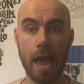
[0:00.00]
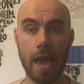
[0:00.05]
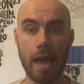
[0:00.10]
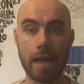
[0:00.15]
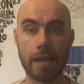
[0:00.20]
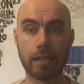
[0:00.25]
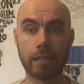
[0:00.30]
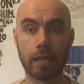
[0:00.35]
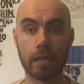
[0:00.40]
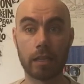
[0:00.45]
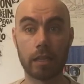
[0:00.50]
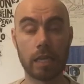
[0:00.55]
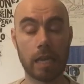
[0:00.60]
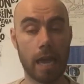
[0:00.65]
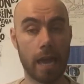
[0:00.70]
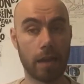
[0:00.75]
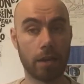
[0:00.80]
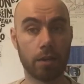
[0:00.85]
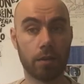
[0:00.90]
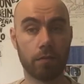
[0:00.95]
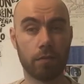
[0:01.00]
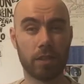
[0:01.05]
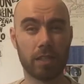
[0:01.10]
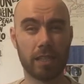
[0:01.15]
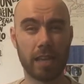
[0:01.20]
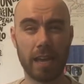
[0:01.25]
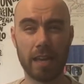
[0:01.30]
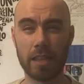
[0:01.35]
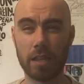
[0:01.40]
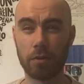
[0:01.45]
And at the end of the
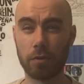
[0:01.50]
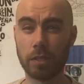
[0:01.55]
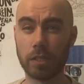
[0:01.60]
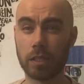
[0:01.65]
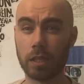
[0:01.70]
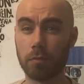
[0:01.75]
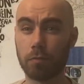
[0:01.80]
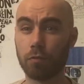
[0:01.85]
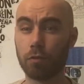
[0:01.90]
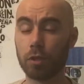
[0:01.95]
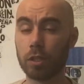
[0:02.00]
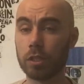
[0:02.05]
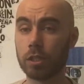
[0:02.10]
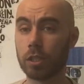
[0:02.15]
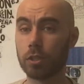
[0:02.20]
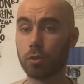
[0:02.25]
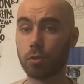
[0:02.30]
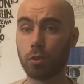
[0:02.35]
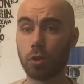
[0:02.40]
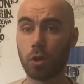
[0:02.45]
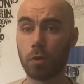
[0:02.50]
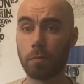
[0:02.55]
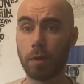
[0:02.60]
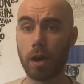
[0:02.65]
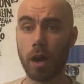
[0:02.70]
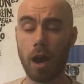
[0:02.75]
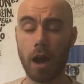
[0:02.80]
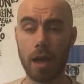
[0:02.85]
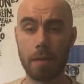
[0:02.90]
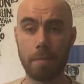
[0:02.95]
day, there is some footage I took on
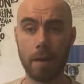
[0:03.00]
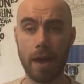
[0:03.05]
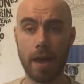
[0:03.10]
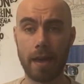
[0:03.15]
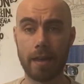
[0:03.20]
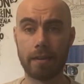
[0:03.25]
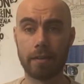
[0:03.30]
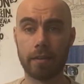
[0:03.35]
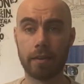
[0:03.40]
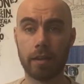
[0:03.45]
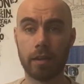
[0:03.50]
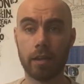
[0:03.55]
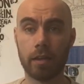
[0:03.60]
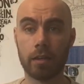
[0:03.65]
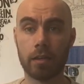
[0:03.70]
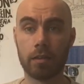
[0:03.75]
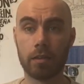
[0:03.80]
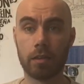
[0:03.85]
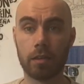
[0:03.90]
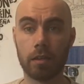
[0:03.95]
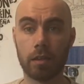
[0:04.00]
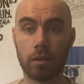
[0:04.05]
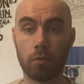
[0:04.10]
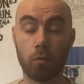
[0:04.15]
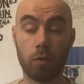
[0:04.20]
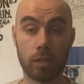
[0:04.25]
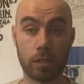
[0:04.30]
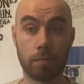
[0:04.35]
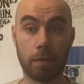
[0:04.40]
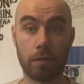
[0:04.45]
my iPad uh,
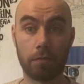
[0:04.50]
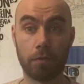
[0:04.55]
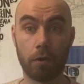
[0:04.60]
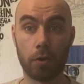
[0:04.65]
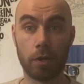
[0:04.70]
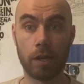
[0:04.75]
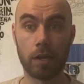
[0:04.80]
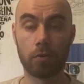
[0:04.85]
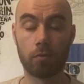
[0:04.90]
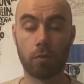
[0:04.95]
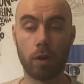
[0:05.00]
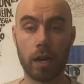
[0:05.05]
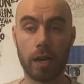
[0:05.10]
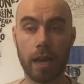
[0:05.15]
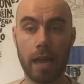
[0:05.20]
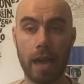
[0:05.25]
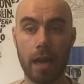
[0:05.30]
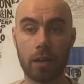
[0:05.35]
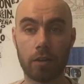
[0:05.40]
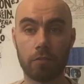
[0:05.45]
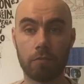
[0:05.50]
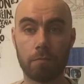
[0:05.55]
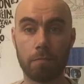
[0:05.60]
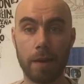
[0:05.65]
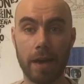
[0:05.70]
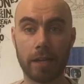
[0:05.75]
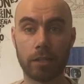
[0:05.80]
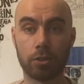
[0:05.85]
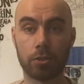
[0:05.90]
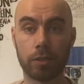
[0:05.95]
once my phone had run out of
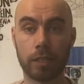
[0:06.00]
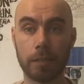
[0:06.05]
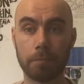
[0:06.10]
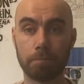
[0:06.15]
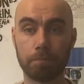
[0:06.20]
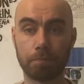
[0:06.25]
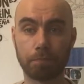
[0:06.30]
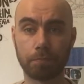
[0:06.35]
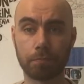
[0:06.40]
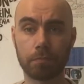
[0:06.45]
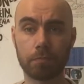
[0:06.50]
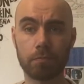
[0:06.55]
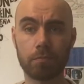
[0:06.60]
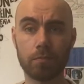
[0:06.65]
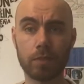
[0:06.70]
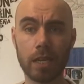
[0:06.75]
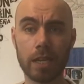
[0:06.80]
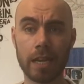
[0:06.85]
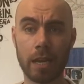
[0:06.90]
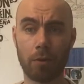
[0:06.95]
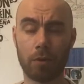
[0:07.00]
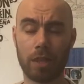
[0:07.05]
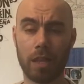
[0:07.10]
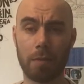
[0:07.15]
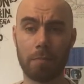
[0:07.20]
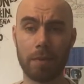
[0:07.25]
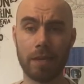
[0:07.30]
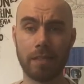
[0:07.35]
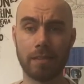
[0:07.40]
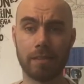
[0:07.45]
battery. Now, what
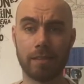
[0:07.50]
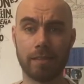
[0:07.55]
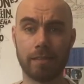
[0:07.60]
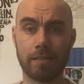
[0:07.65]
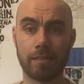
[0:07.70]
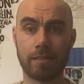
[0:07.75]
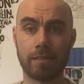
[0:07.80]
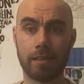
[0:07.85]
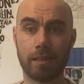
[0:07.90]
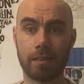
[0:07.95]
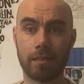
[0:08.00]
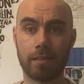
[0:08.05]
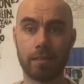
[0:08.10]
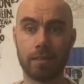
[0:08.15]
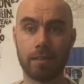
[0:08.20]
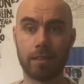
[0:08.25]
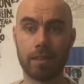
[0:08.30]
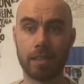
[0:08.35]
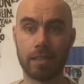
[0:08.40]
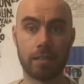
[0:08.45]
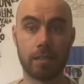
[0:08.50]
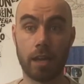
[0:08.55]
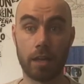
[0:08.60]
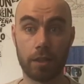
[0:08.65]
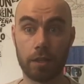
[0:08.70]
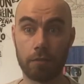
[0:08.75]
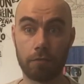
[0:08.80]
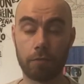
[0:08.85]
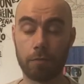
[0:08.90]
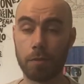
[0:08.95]
that means is there's
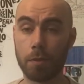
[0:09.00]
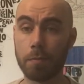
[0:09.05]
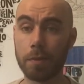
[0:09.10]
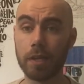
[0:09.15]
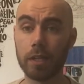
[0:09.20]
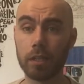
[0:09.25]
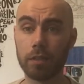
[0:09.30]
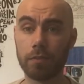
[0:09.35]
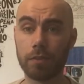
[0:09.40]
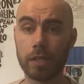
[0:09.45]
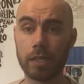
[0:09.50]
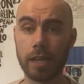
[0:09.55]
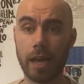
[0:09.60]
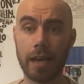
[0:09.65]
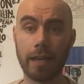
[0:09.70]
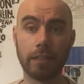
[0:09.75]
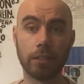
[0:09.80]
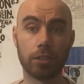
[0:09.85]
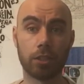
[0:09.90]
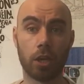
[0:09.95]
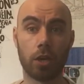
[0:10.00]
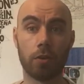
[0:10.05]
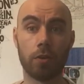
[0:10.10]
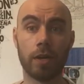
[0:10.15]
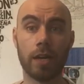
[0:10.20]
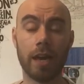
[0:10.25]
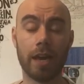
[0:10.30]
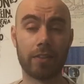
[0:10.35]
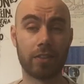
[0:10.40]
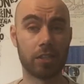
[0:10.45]
nothing from the middle of the day,
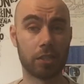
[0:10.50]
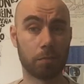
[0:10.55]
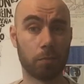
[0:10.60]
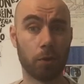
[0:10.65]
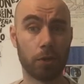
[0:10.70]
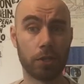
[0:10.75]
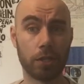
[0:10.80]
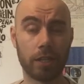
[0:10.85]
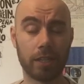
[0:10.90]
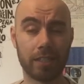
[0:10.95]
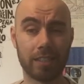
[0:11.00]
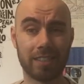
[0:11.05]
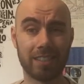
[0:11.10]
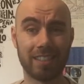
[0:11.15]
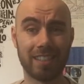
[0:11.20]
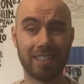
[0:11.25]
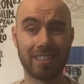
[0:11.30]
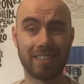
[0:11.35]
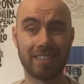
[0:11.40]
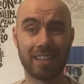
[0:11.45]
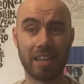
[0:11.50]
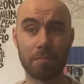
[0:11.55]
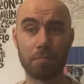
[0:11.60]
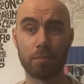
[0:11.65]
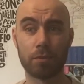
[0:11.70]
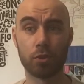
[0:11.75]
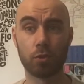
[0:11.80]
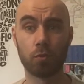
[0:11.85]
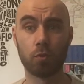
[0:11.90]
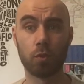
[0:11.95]
so at this point, you're going to see it
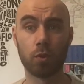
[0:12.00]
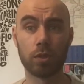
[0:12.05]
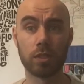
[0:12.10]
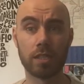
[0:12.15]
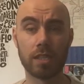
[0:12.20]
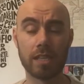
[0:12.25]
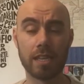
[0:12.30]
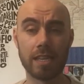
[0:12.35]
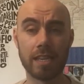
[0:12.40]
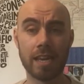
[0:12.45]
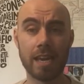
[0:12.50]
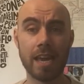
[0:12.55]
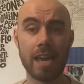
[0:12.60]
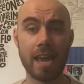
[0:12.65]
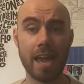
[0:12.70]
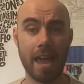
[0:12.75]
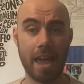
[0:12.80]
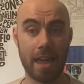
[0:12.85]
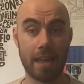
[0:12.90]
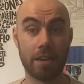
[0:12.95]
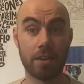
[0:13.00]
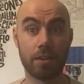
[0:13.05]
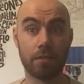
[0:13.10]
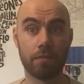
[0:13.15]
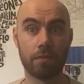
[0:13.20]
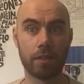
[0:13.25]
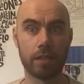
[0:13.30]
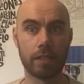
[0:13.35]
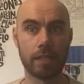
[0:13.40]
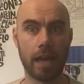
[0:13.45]
skip towards the end
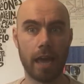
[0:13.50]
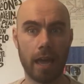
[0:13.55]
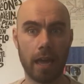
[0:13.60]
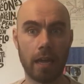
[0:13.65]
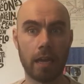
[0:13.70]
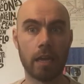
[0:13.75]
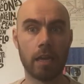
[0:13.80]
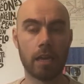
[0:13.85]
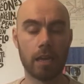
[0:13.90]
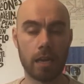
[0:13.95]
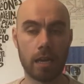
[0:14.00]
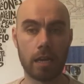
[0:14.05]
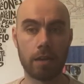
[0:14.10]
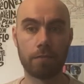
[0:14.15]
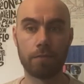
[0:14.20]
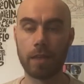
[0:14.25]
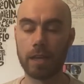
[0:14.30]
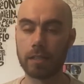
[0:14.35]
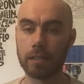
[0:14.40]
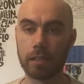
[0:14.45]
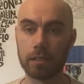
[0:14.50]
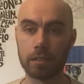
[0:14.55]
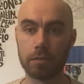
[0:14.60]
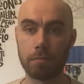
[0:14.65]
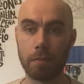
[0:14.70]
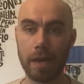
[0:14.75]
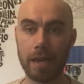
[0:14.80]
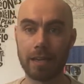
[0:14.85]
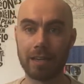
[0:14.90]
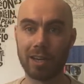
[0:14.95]
of the day if that
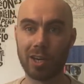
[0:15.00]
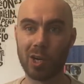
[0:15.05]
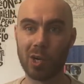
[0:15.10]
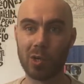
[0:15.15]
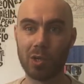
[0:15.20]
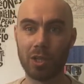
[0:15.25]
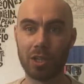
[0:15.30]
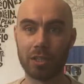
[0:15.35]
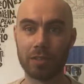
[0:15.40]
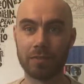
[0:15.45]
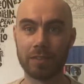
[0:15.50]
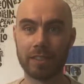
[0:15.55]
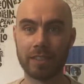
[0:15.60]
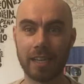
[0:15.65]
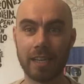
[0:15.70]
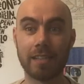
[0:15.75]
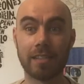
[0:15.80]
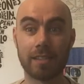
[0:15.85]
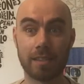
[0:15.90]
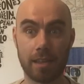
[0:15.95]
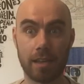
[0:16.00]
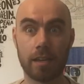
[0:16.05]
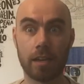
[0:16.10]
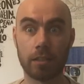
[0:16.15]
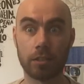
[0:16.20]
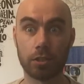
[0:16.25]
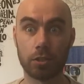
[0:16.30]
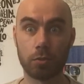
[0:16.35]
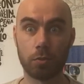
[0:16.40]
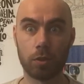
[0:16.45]
doesn't make a whole lot of sense, then
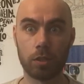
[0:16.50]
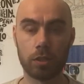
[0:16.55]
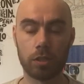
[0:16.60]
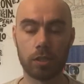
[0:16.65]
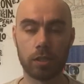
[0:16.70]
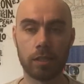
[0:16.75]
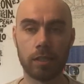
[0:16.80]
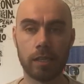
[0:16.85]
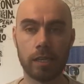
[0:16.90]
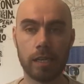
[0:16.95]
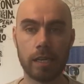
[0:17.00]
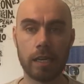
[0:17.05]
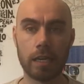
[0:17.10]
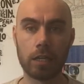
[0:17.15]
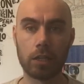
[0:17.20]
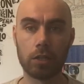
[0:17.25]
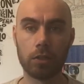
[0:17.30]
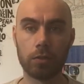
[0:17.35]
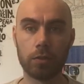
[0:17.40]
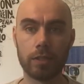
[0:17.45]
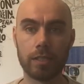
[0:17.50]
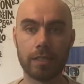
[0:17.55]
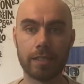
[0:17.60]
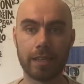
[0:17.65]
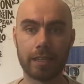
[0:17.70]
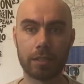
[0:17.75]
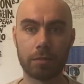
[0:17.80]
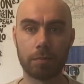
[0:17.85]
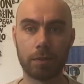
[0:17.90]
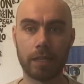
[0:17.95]
I just wanted to include this
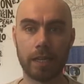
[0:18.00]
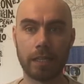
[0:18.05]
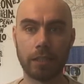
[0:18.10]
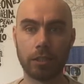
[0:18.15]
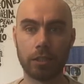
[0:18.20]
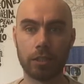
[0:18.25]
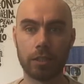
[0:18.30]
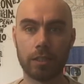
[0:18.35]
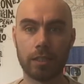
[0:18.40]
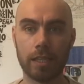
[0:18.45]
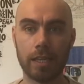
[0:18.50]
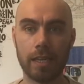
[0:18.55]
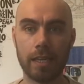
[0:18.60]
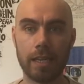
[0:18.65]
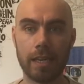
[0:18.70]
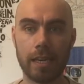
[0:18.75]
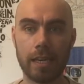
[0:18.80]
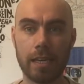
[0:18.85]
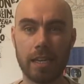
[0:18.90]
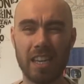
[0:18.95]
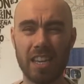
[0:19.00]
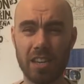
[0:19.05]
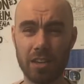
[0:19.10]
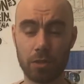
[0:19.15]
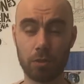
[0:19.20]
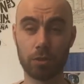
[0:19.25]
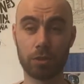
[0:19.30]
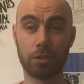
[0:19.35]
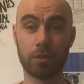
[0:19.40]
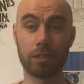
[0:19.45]
explanation in here.
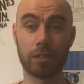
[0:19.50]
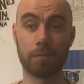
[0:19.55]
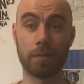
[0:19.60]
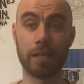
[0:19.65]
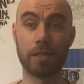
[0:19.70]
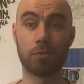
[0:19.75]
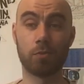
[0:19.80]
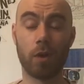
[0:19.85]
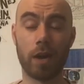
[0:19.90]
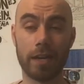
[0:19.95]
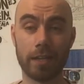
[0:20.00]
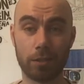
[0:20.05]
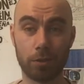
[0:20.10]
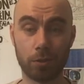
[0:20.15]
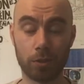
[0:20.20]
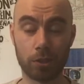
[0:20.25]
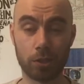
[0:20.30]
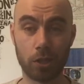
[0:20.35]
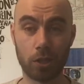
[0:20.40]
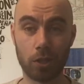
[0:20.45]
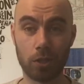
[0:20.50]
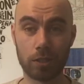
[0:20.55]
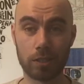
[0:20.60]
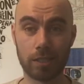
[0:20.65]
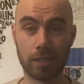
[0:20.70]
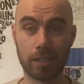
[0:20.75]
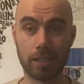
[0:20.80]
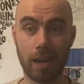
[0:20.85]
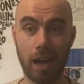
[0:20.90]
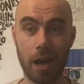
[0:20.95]
It also explains why it took so long
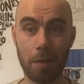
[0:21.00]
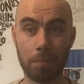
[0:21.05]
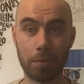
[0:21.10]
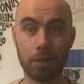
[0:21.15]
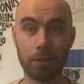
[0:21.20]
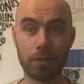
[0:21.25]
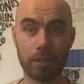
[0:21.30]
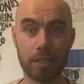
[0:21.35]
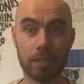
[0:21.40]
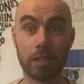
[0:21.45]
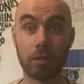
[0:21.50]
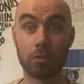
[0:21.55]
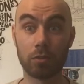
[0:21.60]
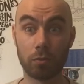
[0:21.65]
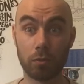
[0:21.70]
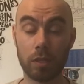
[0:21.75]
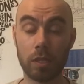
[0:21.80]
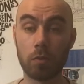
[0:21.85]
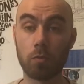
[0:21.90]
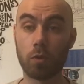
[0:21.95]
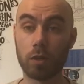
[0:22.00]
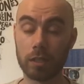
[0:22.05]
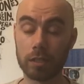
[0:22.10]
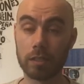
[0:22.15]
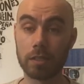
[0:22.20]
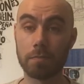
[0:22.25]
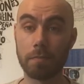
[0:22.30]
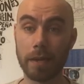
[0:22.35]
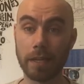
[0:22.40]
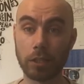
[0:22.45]
to upload this. I was really
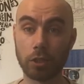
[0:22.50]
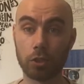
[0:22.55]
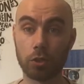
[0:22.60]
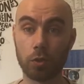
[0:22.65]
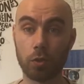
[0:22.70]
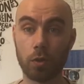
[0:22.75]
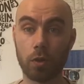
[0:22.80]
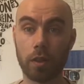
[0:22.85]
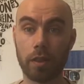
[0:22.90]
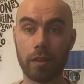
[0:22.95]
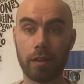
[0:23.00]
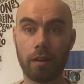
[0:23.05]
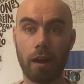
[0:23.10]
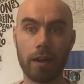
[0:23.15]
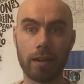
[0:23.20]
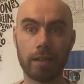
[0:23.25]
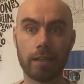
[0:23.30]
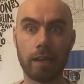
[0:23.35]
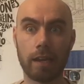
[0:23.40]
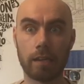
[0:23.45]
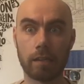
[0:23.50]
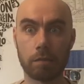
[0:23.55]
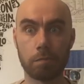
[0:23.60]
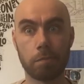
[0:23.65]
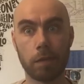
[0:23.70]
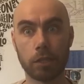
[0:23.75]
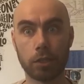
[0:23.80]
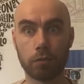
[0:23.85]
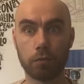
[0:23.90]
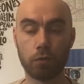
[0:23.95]
wanting to make sure that I could get as
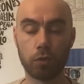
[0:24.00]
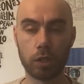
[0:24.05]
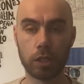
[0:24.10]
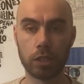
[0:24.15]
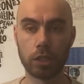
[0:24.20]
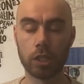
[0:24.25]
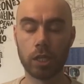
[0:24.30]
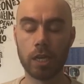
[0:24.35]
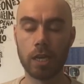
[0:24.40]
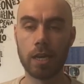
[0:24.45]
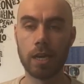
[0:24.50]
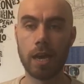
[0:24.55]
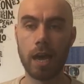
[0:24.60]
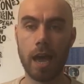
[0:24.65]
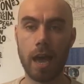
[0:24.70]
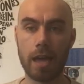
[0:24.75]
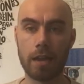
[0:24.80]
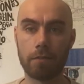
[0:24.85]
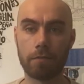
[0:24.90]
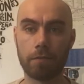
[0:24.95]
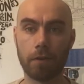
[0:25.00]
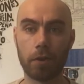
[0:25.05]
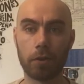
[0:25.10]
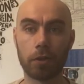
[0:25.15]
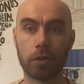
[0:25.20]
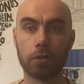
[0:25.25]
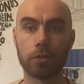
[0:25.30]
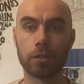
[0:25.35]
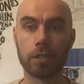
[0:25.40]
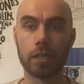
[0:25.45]
much footage and
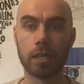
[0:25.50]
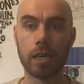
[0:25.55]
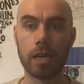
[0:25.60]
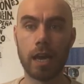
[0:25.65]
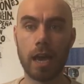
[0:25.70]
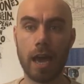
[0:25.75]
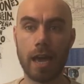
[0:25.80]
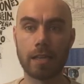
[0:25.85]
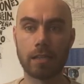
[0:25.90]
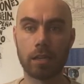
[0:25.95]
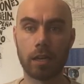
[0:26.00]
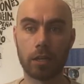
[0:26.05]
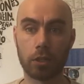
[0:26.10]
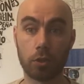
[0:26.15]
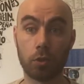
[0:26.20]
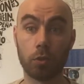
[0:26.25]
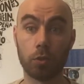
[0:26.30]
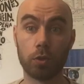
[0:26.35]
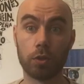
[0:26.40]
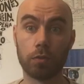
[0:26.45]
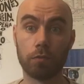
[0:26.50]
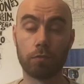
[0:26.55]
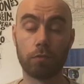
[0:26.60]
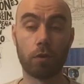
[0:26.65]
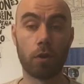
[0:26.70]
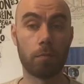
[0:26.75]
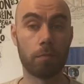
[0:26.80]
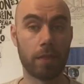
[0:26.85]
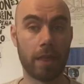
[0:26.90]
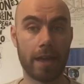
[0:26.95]
photos as I could
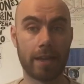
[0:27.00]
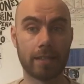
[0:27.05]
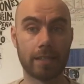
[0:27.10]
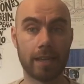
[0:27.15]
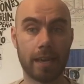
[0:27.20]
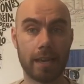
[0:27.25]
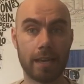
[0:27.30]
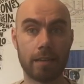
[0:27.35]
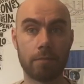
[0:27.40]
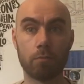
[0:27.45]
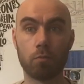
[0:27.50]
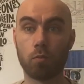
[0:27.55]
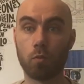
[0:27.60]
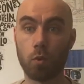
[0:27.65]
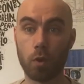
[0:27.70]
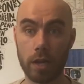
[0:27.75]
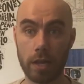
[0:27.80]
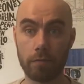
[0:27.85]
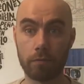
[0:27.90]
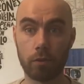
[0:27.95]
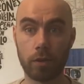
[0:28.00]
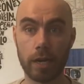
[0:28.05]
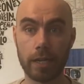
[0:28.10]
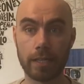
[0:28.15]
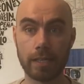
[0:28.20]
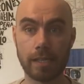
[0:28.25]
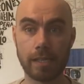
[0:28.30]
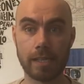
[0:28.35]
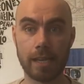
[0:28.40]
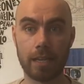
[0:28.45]
from that day, whatever I
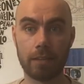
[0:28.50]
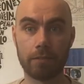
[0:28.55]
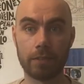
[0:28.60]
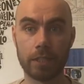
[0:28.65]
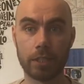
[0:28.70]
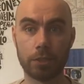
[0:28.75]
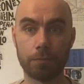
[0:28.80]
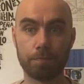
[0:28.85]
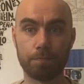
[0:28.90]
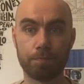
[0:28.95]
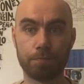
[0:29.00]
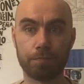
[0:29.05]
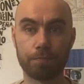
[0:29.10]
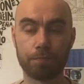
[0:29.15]
could salvage.